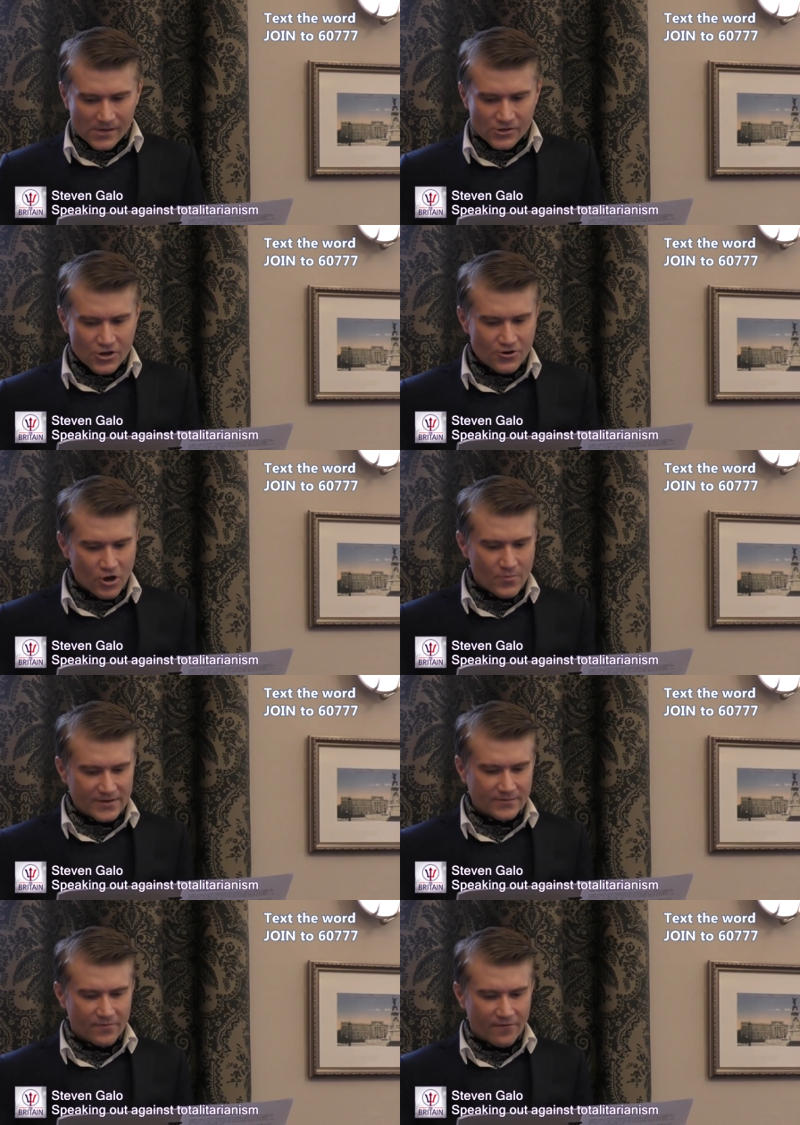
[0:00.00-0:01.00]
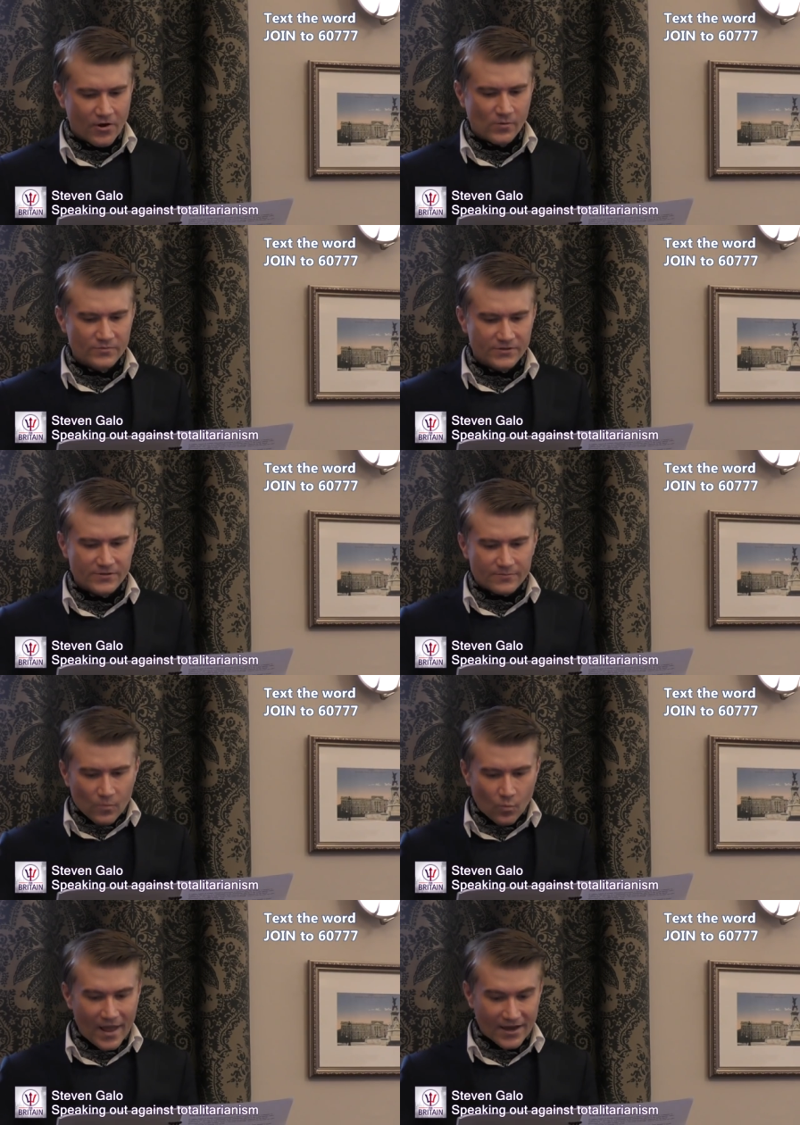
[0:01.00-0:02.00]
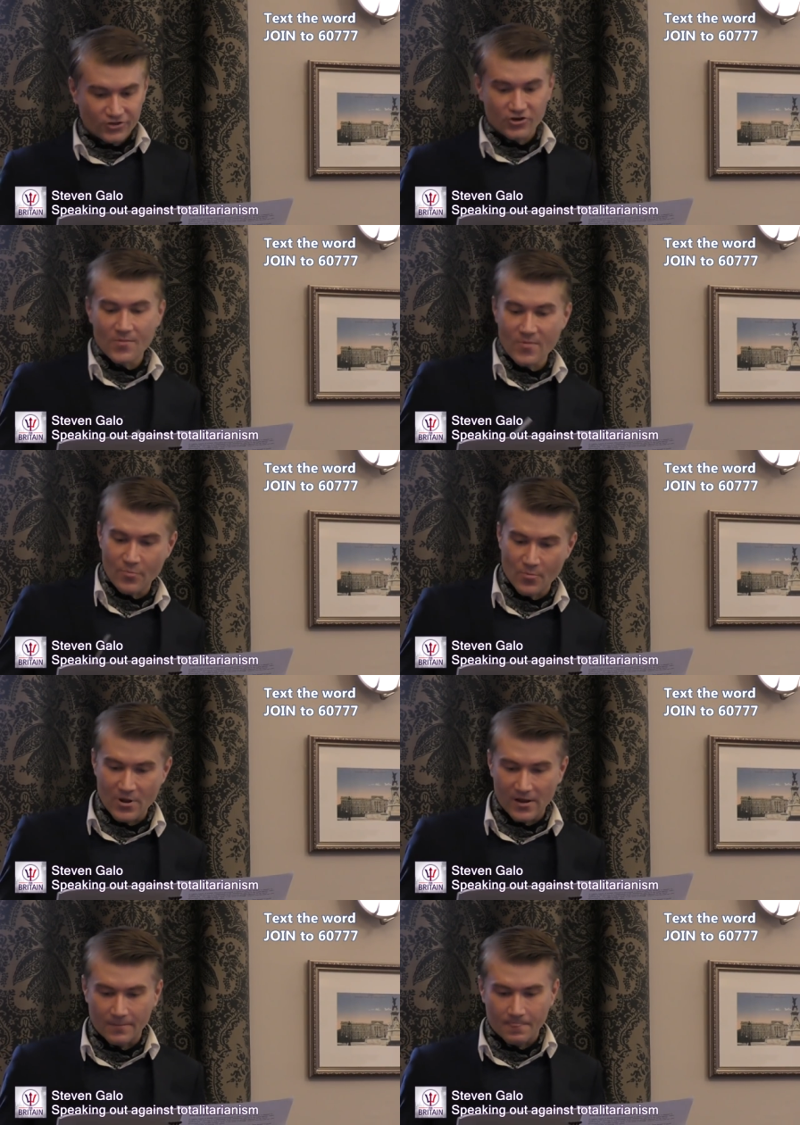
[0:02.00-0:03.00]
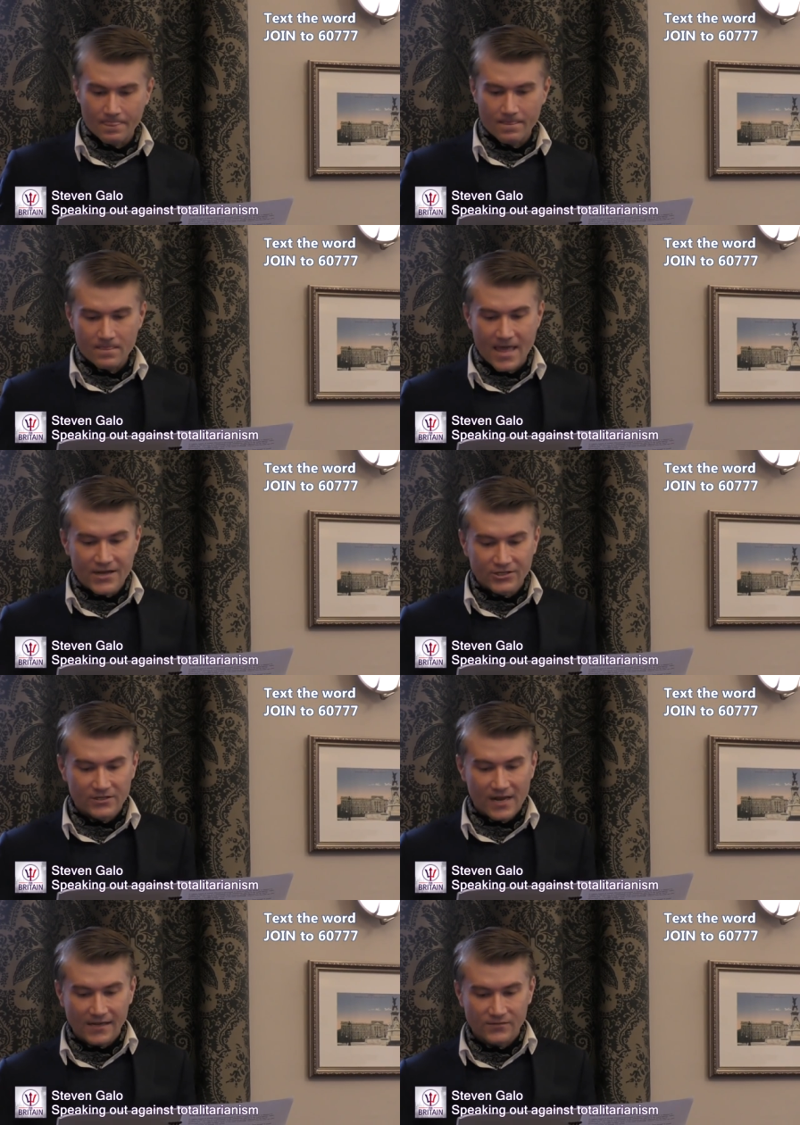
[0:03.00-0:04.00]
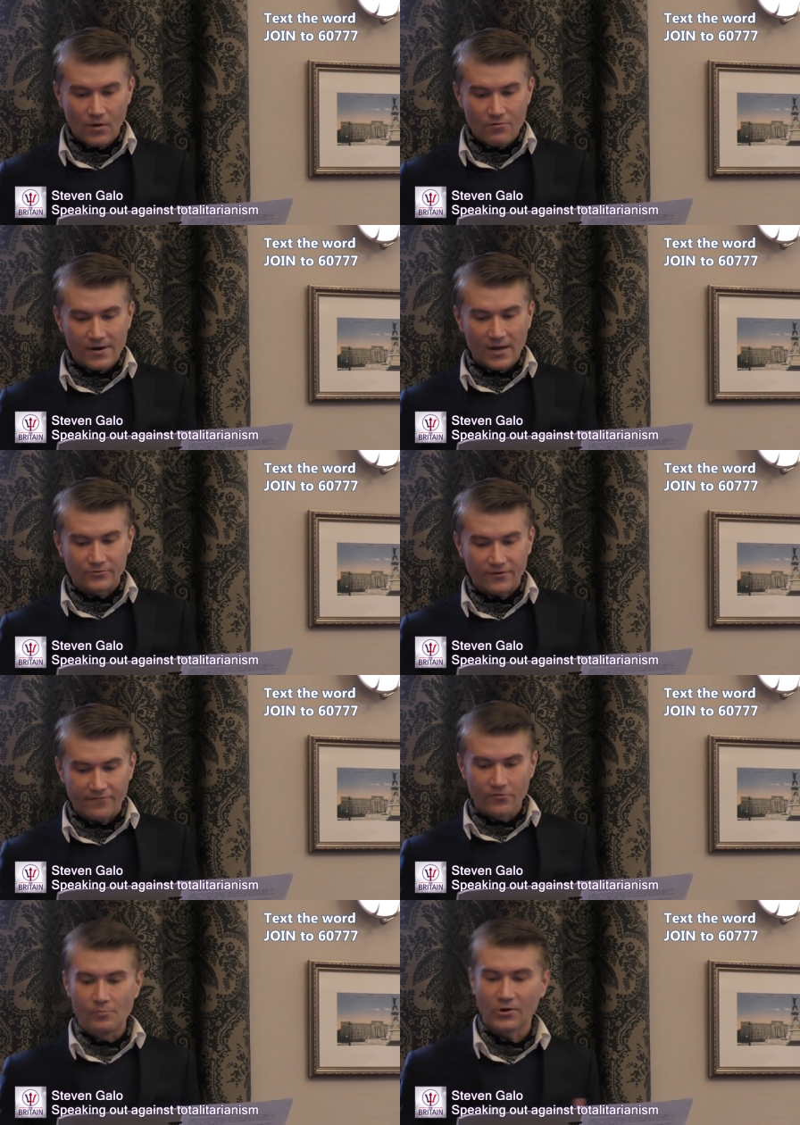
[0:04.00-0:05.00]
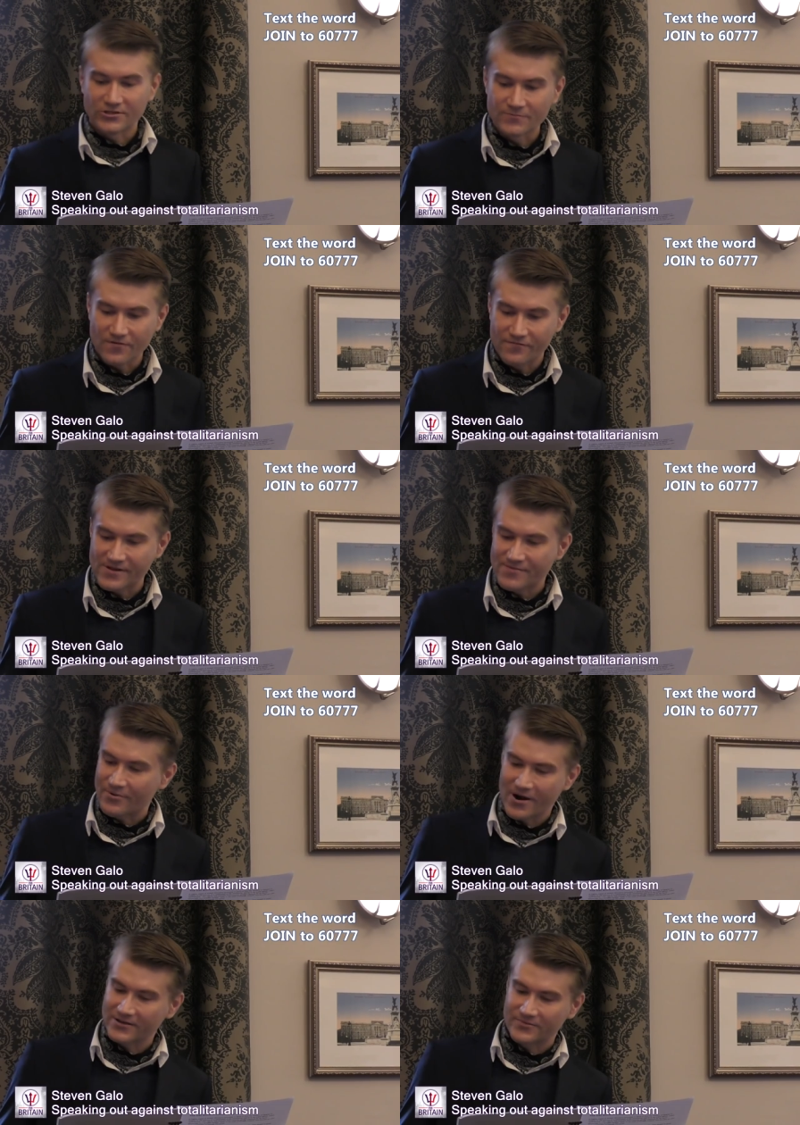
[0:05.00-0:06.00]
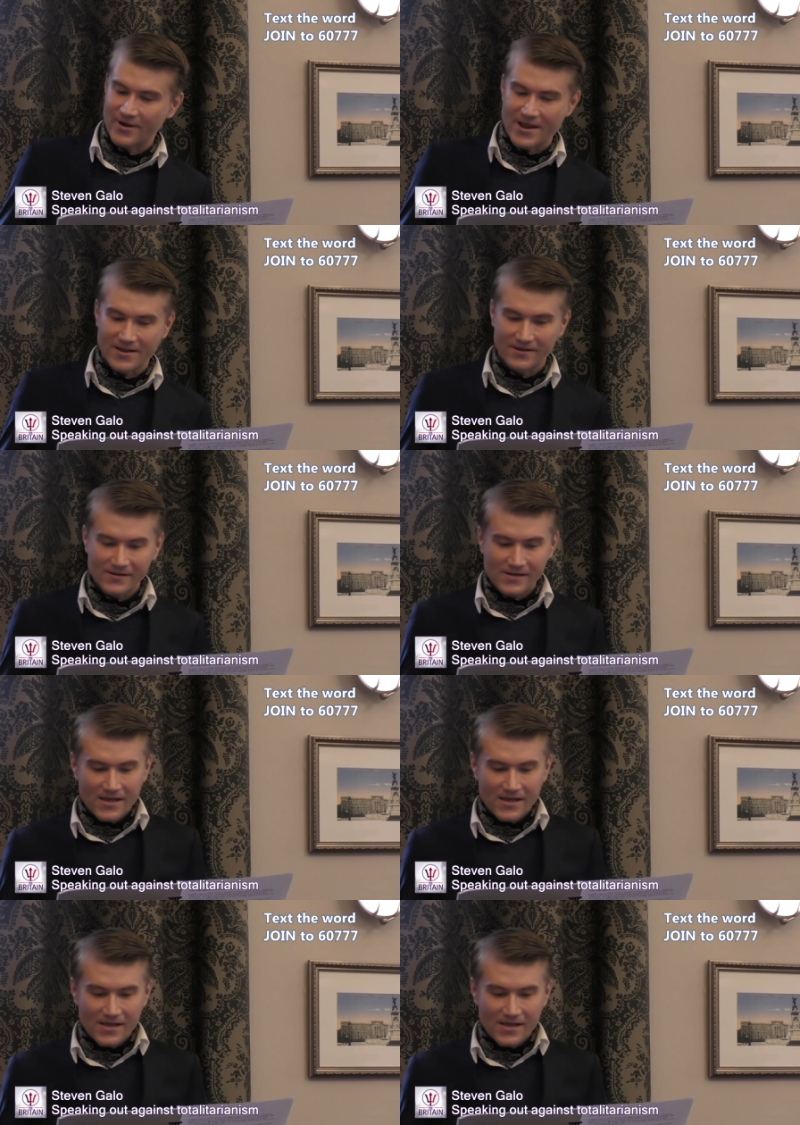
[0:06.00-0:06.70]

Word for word: New communism reforms were extremely popular. Nation has woken up to a full blossom of, in Prague Spring.